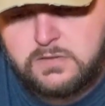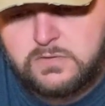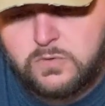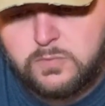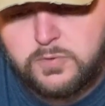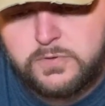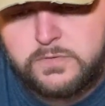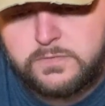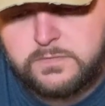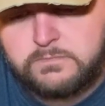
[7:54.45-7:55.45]

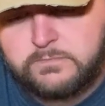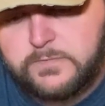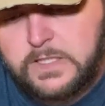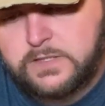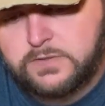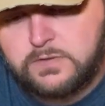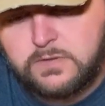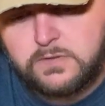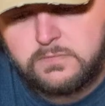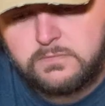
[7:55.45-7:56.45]
Stormproof fire
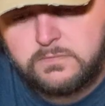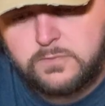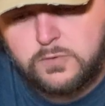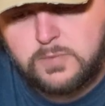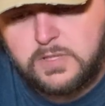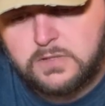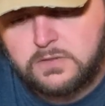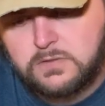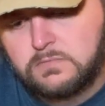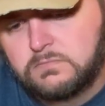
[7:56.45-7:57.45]
starter,
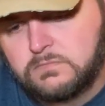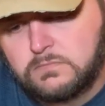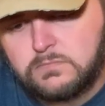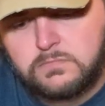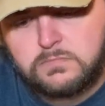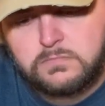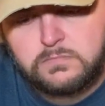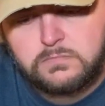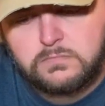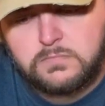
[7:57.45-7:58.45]
$4.
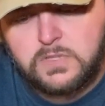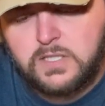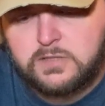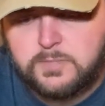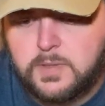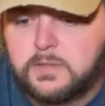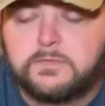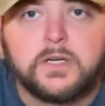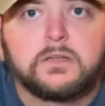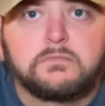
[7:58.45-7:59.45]
That's probably
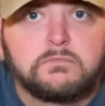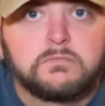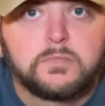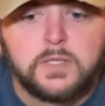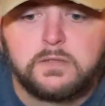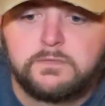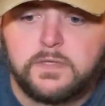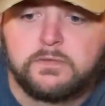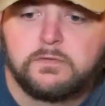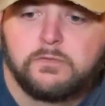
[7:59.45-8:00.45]
fair. Probably
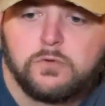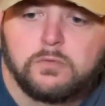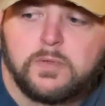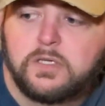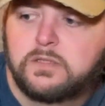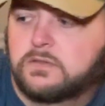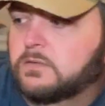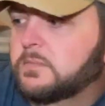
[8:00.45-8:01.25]
fair for $4.